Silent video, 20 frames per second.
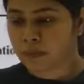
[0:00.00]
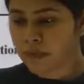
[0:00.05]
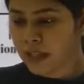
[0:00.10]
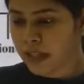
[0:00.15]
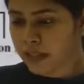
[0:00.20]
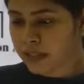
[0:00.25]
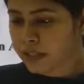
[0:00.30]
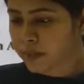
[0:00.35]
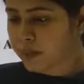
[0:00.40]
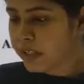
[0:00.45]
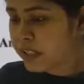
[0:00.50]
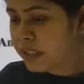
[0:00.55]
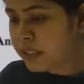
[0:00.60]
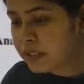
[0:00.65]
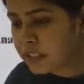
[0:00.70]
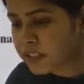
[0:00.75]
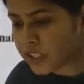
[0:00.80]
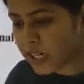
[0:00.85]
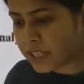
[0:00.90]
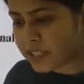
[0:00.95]
Anybody in
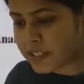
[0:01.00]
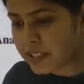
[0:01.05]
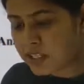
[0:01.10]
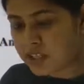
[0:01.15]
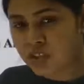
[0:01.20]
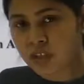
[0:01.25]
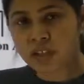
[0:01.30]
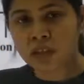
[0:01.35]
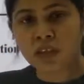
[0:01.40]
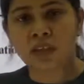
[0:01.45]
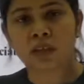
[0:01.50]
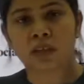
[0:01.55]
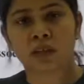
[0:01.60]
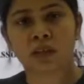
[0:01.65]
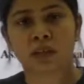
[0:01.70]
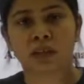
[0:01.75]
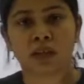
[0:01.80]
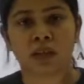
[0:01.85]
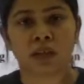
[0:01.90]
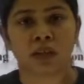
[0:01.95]
the chat section?
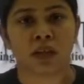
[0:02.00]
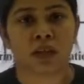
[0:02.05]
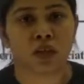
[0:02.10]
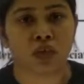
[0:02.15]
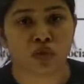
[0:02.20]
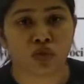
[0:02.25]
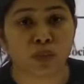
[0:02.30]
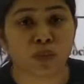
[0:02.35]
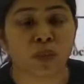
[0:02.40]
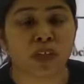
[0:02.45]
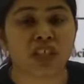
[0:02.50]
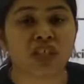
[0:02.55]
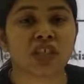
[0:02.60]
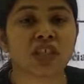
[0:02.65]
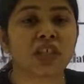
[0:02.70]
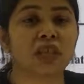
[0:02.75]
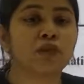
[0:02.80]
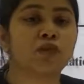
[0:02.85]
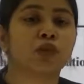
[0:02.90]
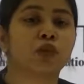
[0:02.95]
So
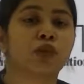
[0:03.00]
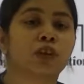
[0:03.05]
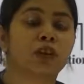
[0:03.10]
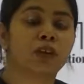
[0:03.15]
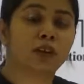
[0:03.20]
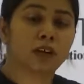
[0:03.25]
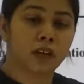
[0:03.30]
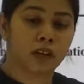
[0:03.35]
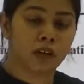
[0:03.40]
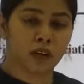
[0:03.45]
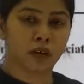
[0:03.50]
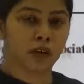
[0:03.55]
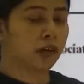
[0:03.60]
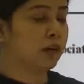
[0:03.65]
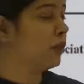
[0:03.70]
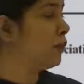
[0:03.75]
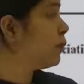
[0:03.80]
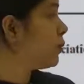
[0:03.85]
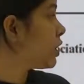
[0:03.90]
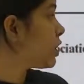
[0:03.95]
machine would
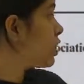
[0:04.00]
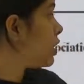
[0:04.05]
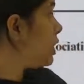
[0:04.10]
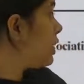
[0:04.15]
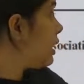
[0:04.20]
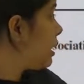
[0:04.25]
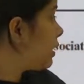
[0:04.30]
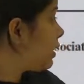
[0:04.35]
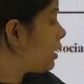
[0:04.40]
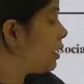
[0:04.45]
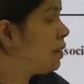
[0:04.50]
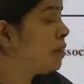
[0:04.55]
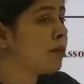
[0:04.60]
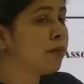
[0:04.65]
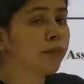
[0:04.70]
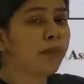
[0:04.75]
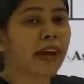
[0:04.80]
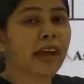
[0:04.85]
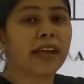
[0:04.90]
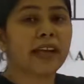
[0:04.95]
machine learn
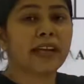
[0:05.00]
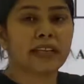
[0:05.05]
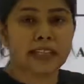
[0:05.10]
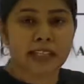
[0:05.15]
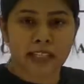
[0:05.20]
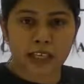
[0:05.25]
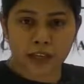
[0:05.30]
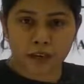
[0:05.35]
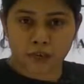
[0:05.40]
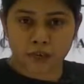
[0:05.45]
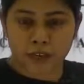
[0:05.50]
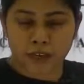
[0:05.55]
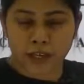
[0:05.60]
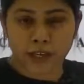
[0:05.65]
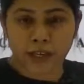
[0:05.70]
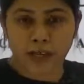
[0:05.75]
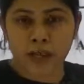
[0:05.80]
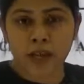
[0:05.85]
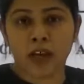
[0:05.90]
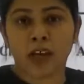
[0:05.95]
by itself,
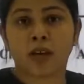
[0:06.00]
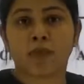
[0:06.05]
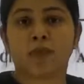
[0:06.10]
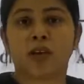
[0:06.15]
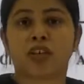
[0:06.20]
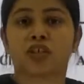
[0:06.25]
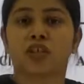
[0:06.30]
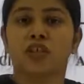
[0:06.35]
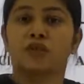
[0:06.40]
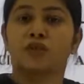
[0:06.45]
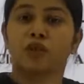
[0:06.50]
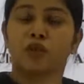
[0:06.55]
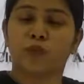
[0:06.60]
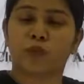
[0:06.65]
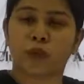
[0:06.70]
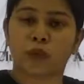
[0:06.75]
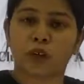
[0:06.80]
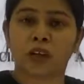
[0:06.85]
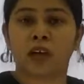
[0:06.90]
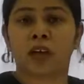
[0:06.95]
right? Machine would
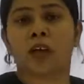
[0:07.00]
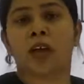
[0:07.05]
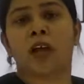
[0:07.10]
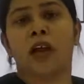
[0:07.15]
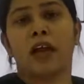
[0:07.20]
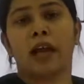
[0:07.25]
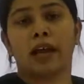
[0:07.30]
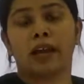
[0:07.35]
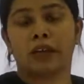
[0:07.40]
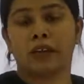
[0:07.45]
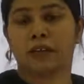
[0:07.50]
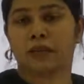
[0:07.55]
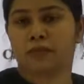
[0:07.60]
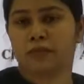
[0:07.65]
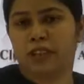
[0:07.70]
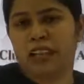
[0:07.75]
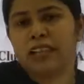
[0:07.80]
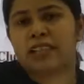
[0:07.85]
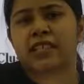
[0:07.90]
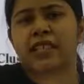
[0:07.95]
work, and
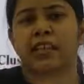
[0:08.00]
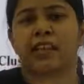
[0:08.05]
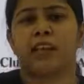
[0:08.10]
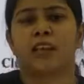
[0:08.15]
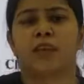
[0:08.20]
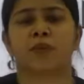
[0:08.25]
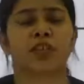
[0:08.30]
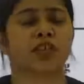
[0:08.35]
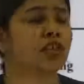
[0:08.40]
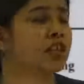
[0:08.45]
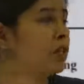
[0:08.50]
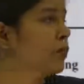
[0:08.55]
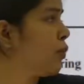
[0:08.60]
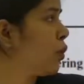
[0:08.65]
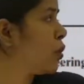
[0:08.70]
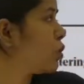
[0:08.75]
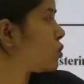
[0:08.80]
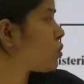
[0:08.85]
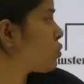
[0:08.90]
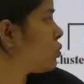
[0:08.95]
let's say a machine
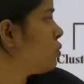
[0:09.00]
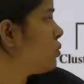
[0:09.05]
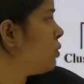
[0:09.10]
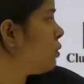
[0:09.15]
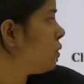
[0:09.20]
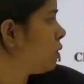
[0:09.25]
wants to